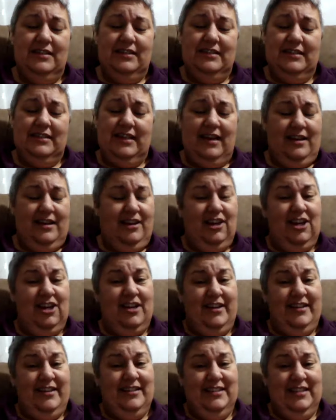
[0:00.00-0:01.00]
It's kind of
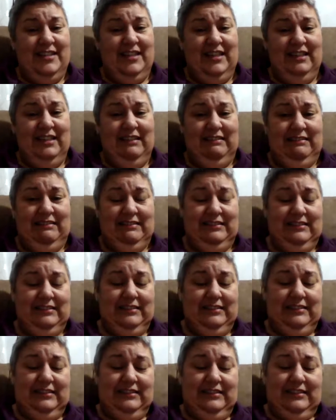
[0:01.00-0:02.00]
crazy.
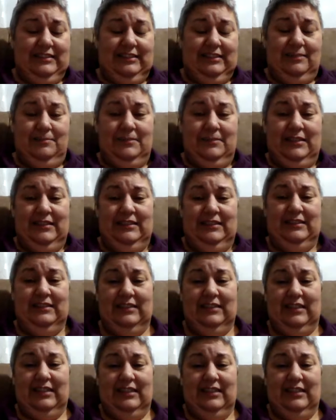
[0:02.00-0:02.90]
I mean,